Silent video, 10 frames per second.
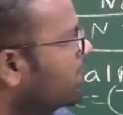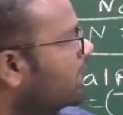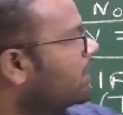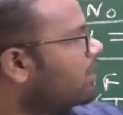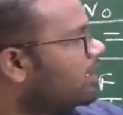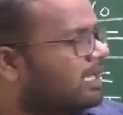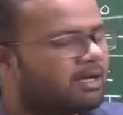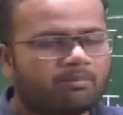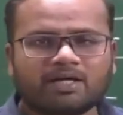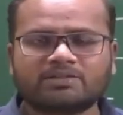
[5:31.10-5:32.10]

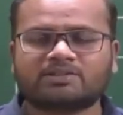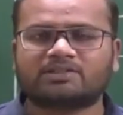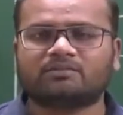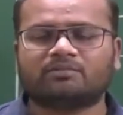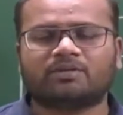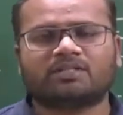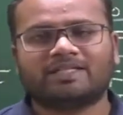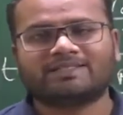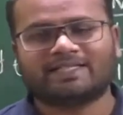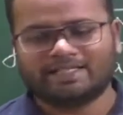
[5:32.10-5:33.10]
Lambda is nothing but the
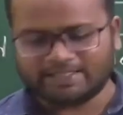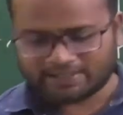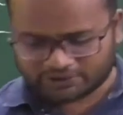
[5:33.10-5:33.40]
disintegration